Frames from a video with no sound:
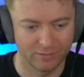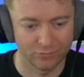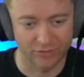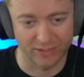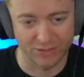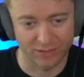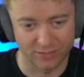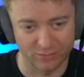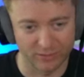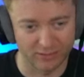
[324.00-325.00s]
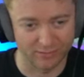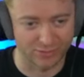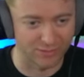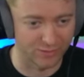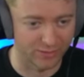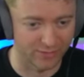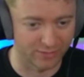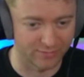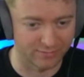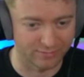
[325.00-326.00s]
For h8, we can just go here
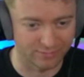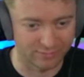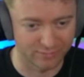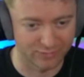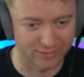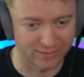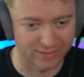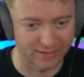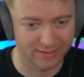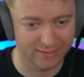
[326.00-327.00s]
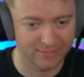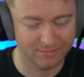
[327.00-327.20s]
and look to take.